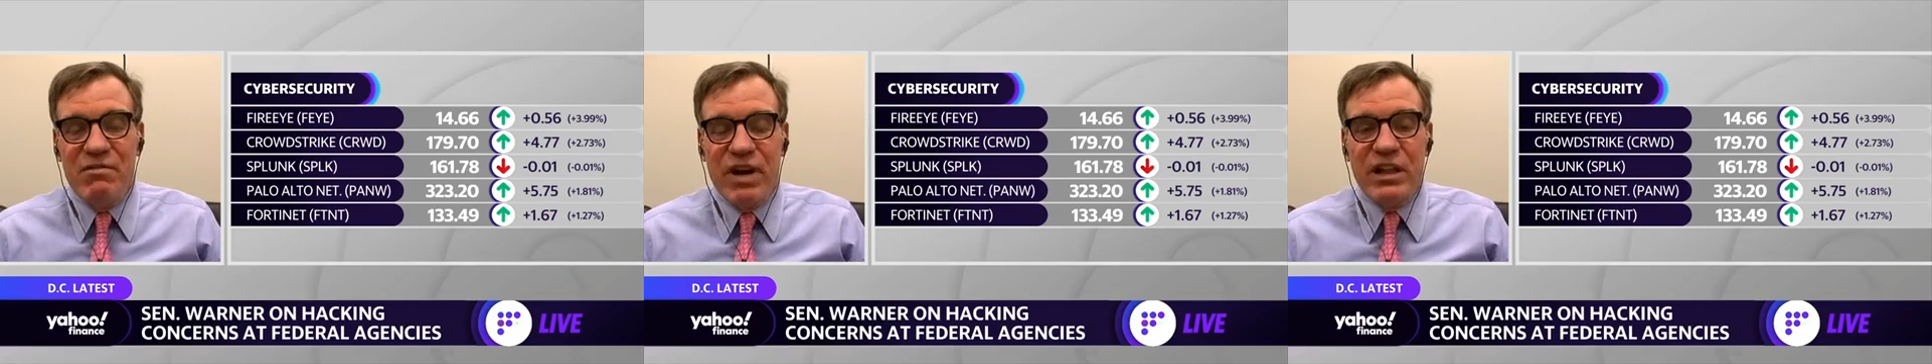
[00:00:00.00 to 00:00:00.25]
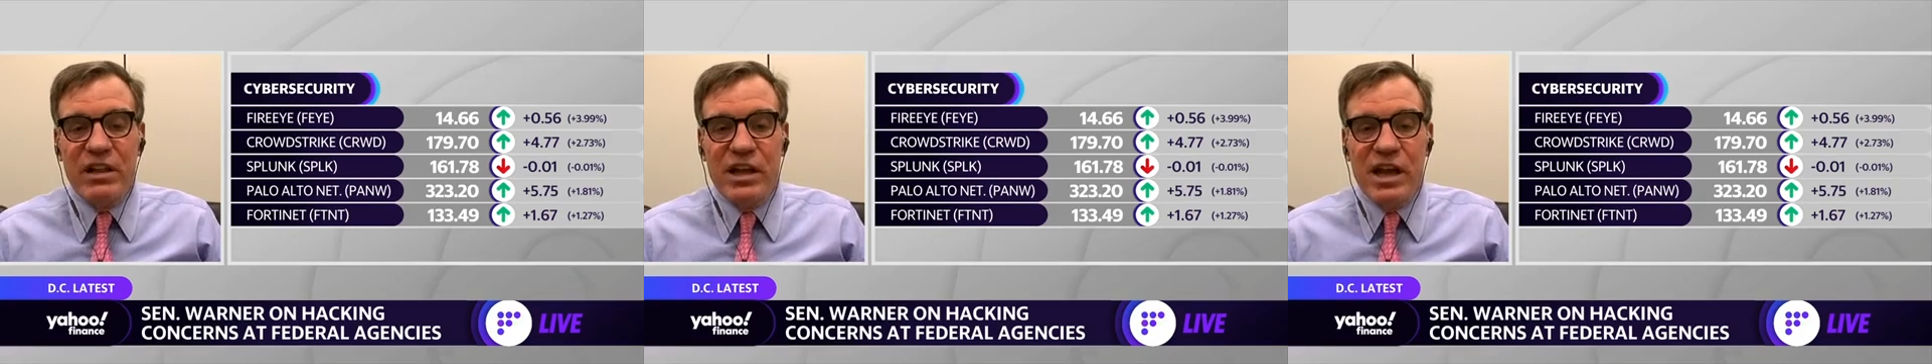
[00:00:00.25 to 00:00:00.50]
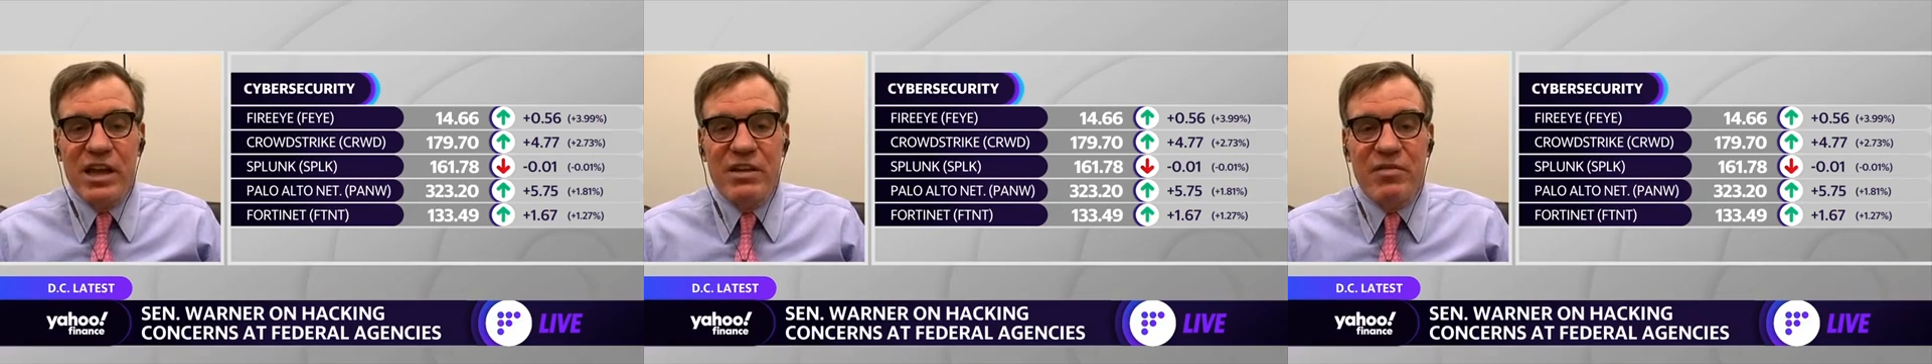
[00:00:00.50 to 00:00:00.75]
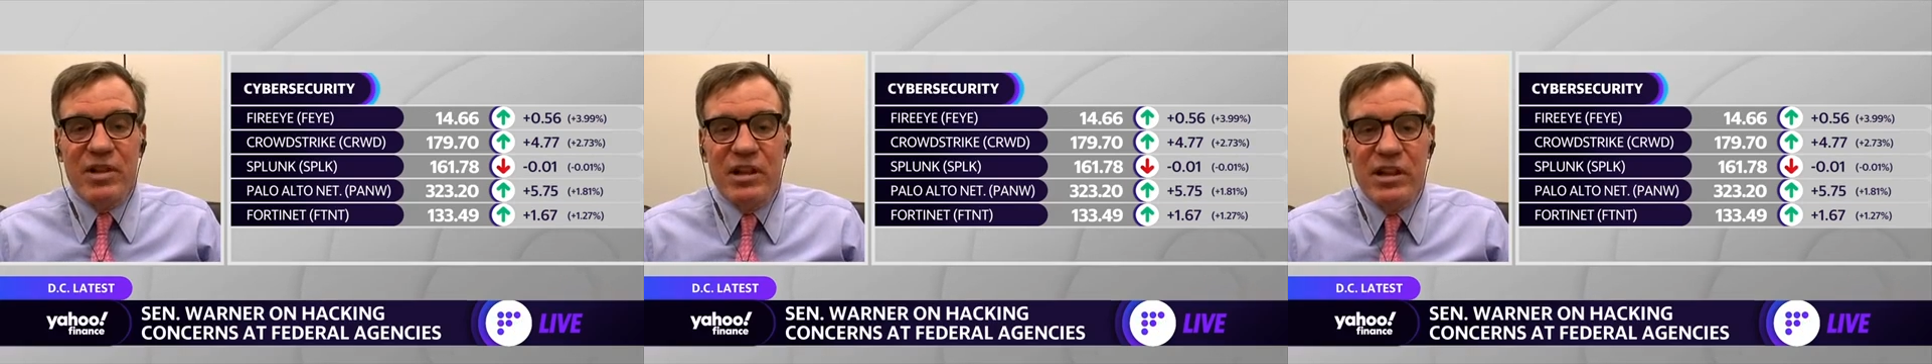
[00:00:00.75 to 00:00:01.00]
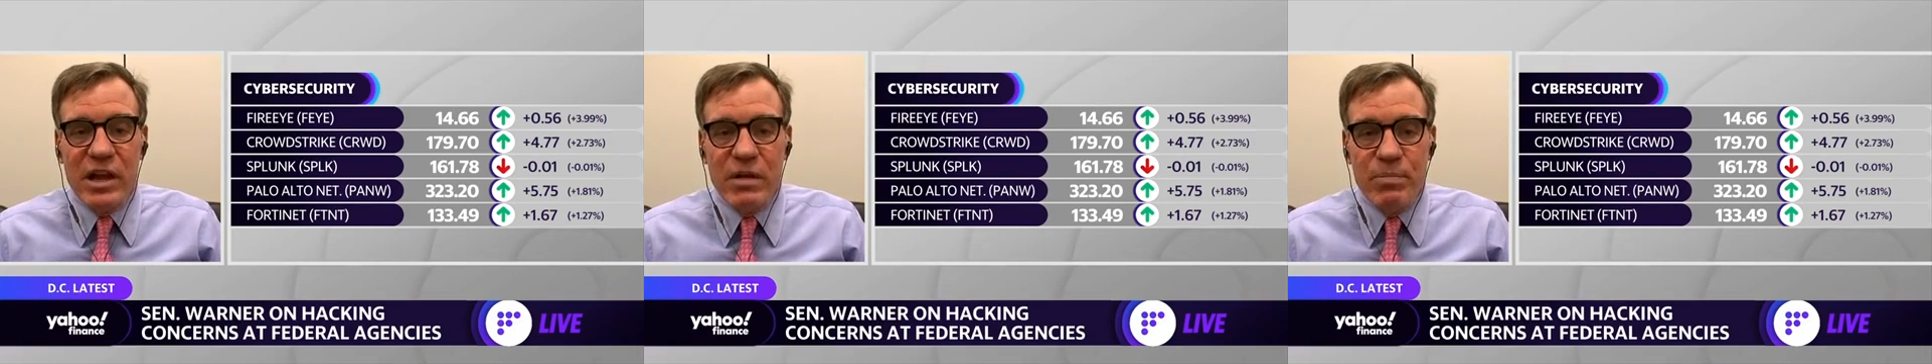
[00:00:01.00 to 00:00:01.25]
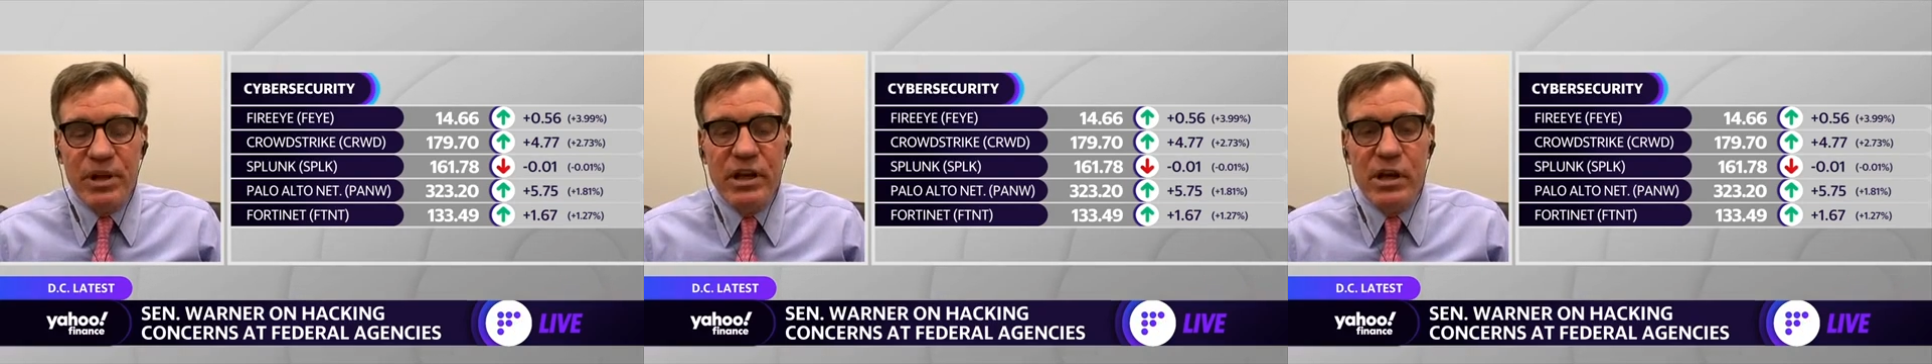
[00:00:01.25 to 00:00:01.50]
frankly, a
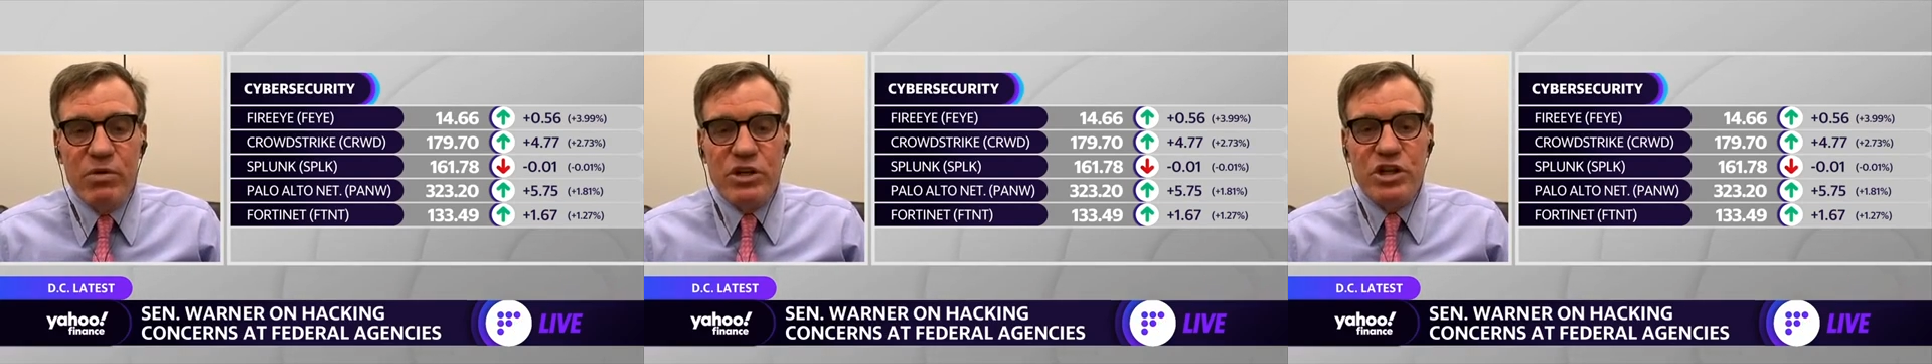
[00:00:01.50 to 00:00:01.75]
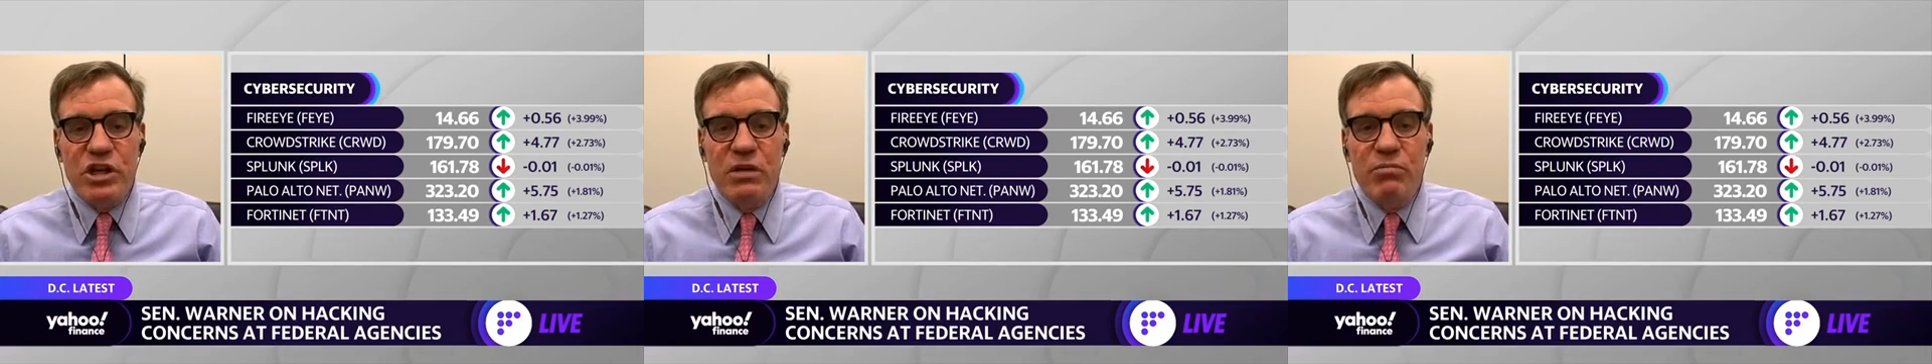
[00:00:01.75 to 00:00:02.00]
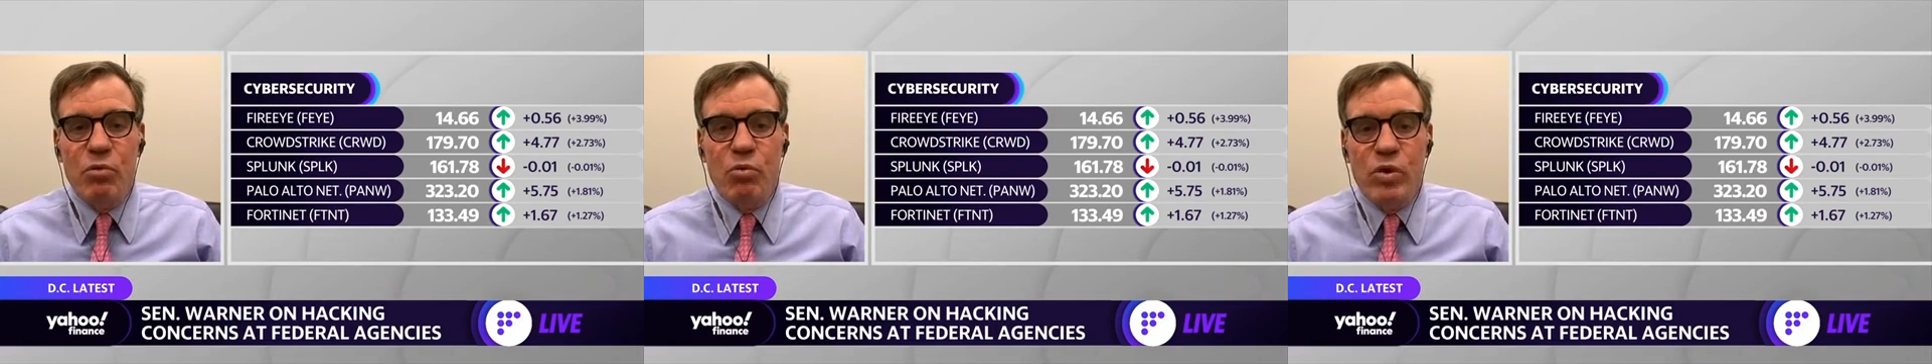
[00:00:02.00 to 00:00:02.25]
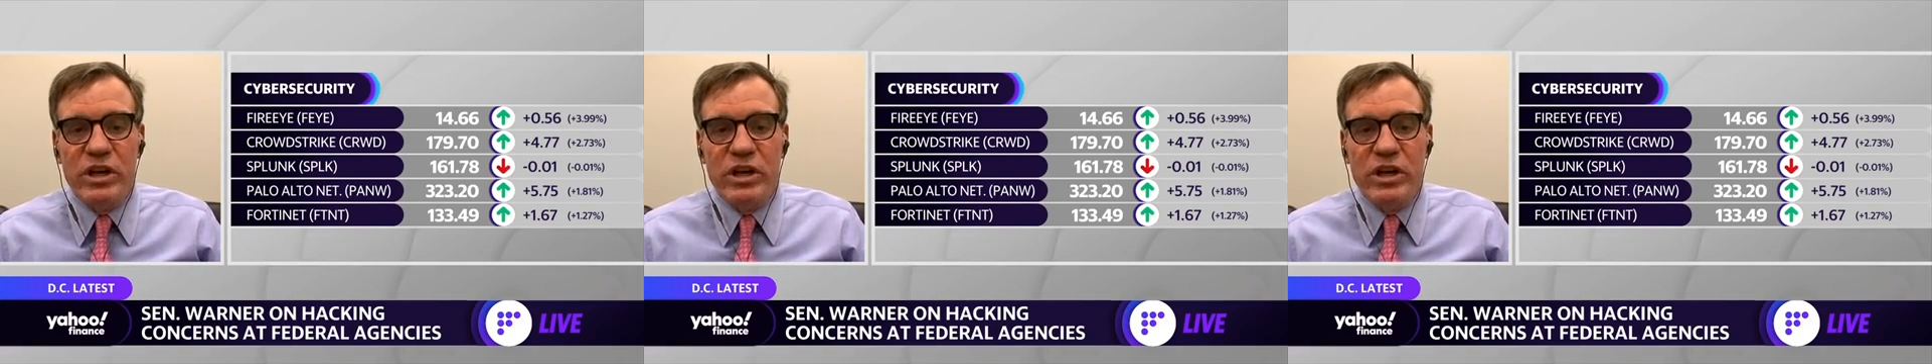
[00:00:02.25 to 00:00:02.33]
liability regime.